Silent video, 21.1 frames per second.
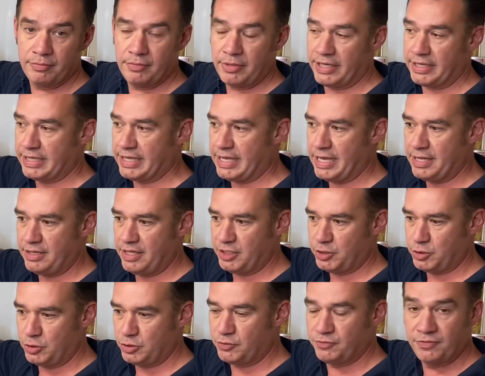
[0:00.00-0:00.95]
Again,
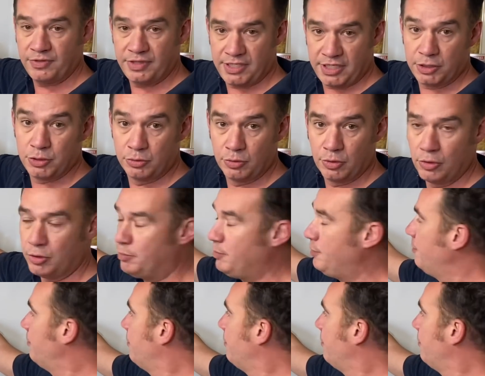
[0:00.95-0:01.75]
this is for this room,